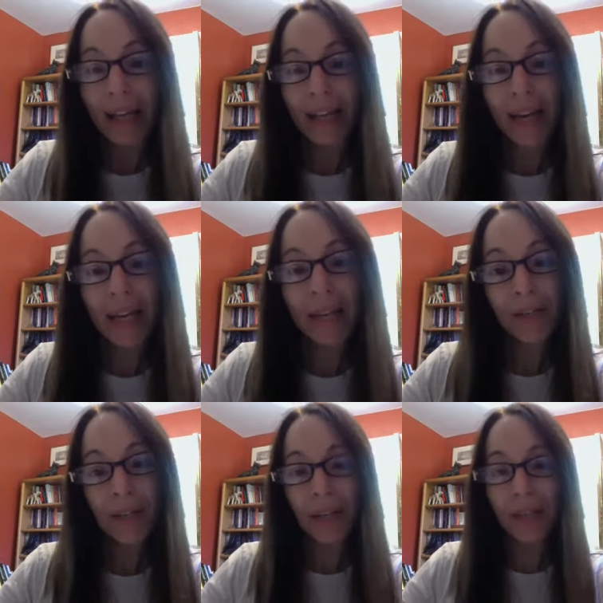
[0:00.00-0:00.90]
That
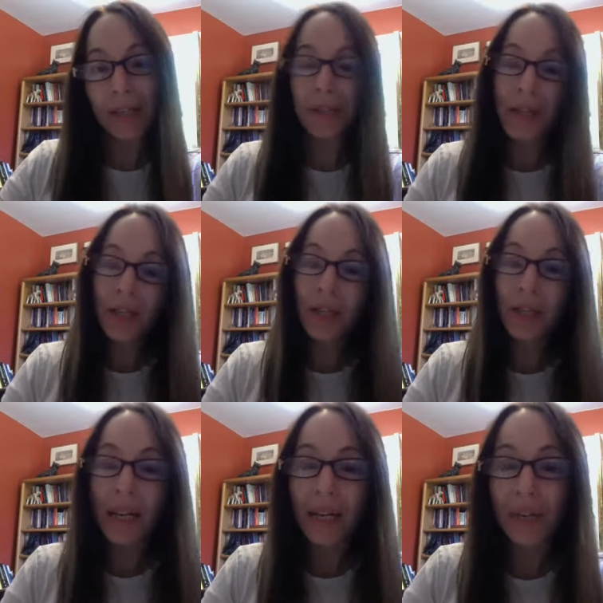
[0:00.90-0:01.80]
is, it's a section
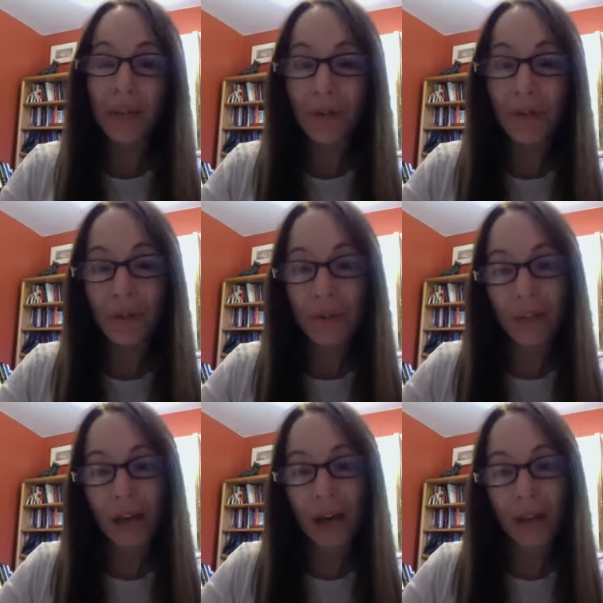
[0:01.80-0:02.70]
that
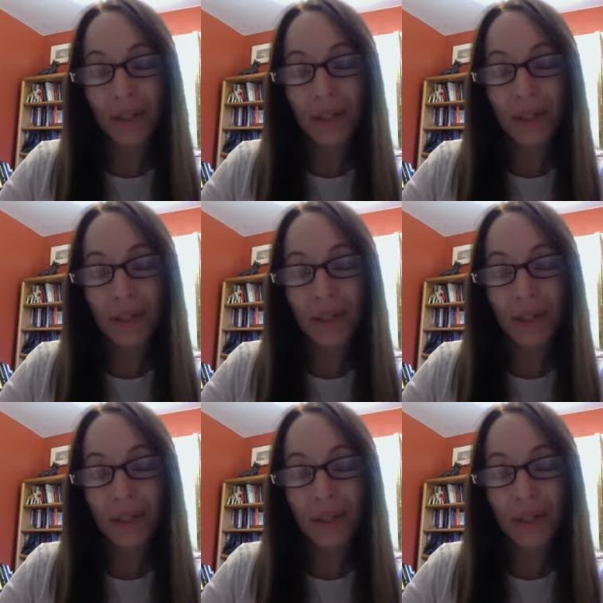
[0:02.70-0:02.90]
introduces us